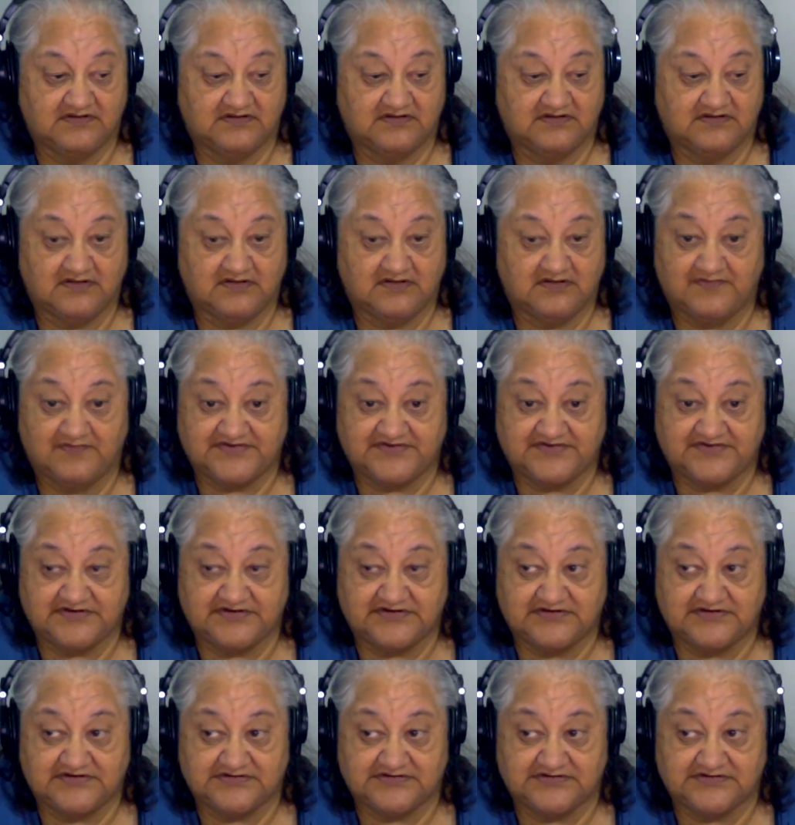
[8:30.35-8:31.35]

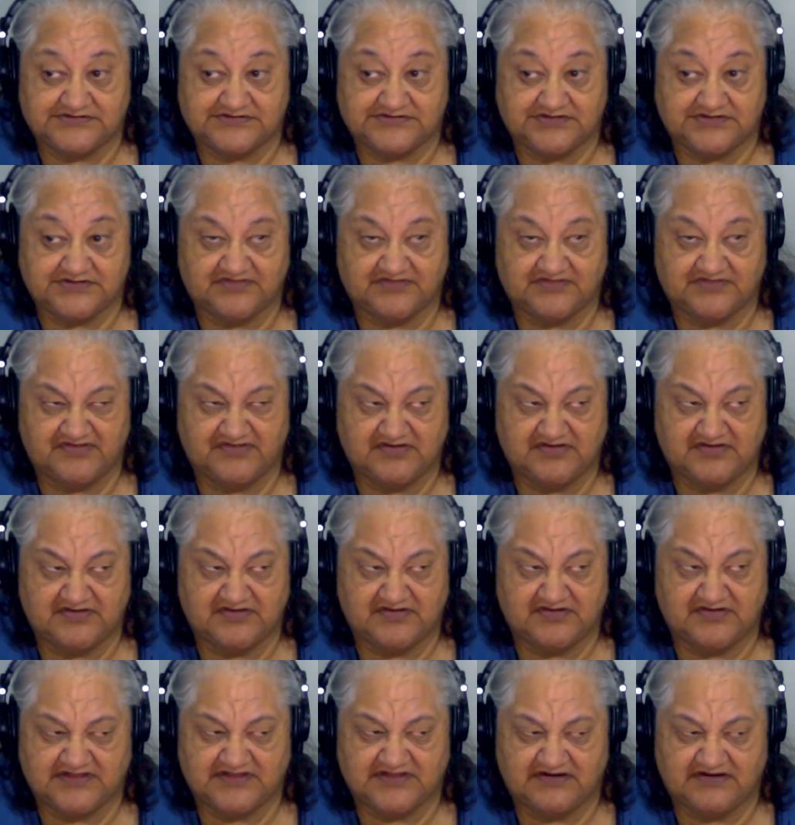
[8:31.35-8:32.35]
competitions, I think
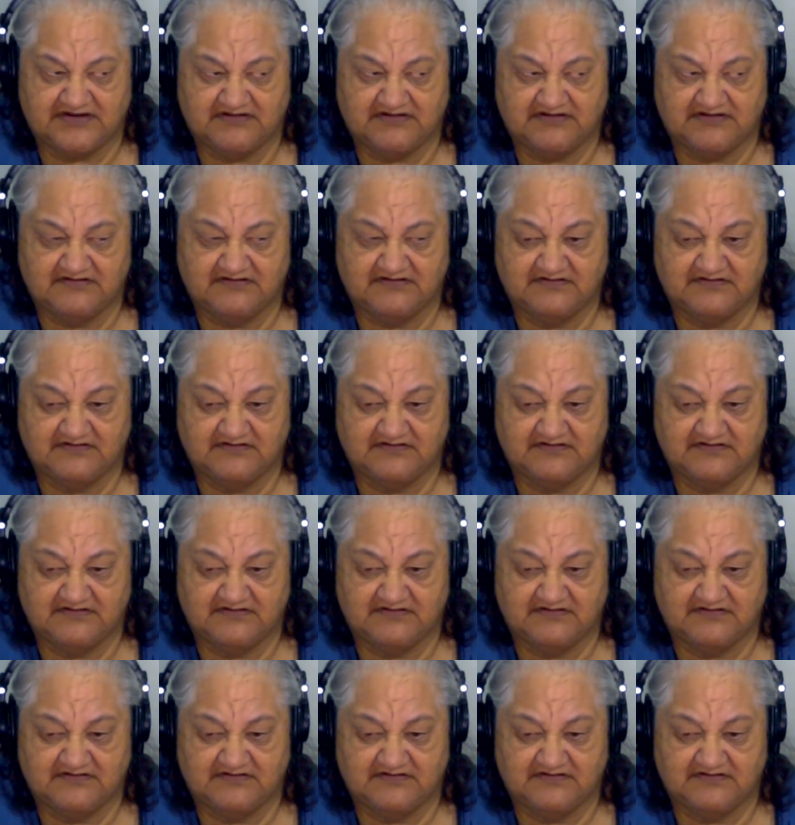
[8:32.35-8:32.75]
it's under.